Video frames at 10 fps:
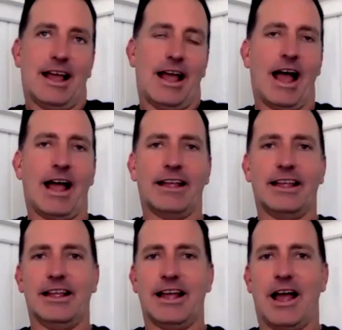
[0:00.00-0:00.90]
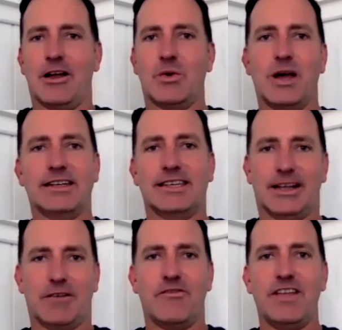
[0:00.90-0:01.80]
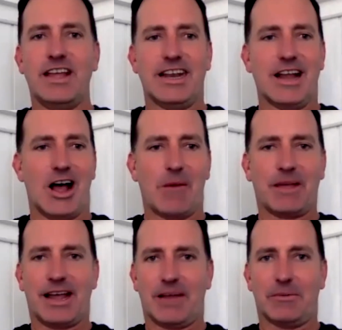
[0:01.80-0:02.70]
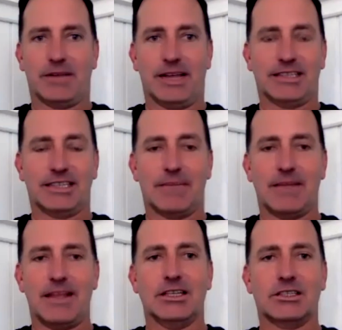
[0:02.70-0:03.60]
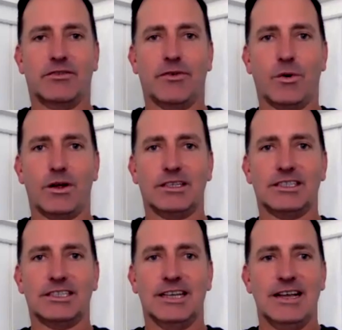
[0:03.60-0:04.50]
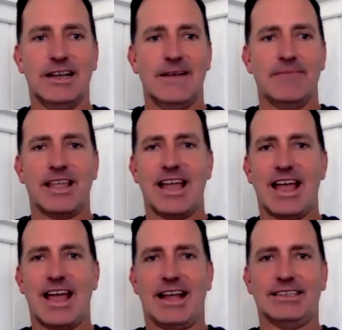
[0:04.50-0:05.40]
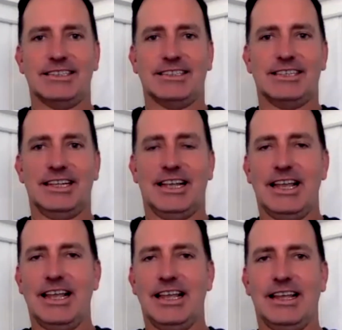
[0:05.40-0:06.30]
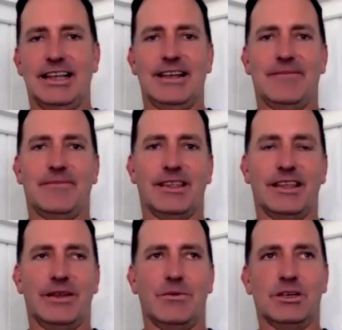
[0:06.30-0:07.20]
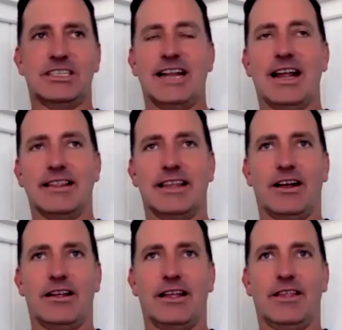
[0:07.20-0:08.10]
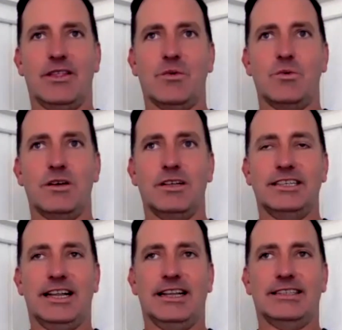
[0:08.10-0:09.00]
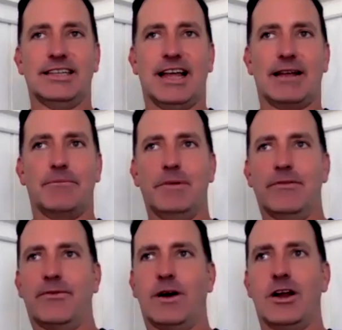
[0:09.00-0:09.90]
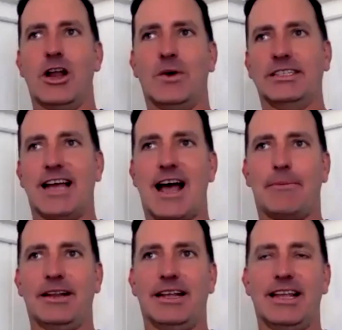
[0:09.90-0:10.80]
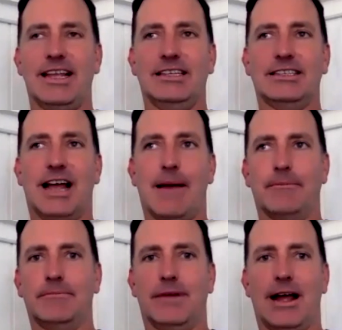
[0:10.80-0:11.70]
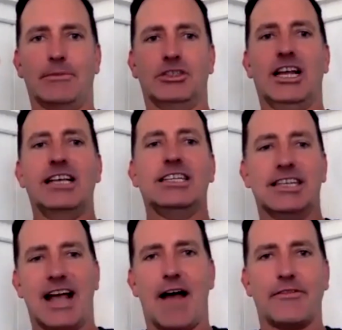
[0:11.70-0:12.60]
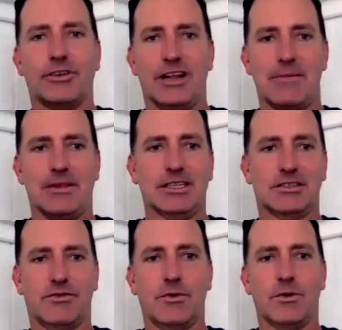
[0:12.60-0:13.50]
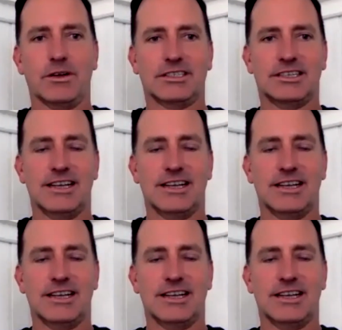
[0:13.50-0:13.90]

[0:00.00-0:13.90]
I equate to like a Vietnam kind of place. I'm in this forest, and we're staying there in the woods, and it's like, before I know what's happening, I'm chasing after him in this forest,